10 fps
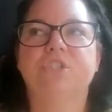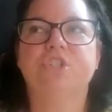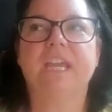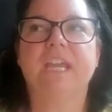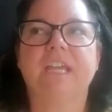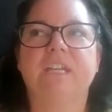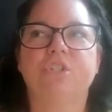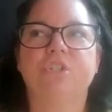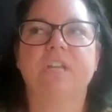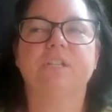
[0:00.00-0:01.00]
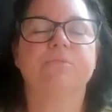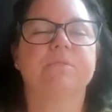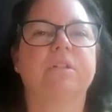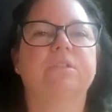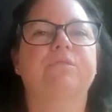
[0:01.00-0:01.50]
has changed as
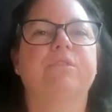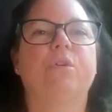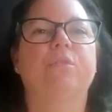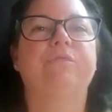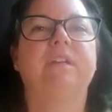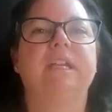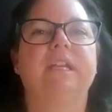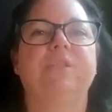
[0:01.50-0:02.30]
a result of COVID?